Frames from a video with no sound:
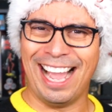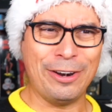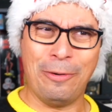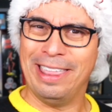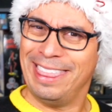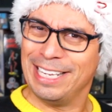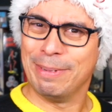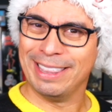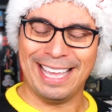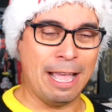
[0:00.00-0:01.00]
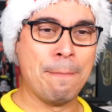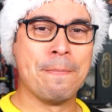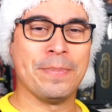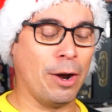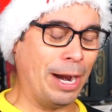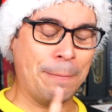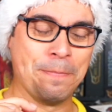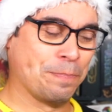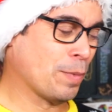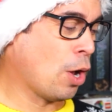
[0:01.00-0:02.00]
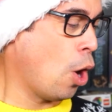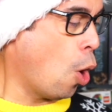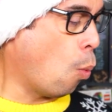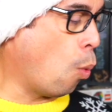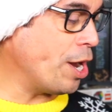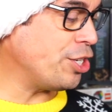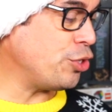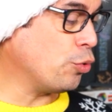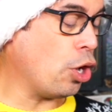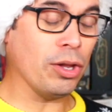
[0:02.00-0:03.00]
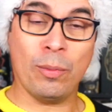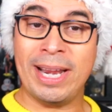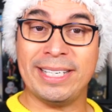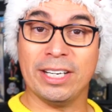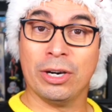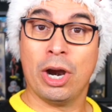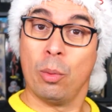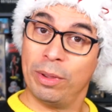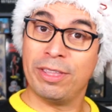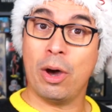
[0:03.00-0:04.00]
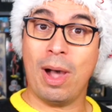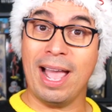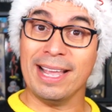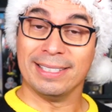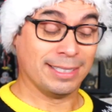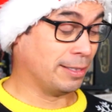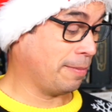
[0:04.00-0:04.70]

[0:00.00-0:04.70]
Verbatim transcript: I don't want to think about that. All right. What do you call a reindeer with no eyes?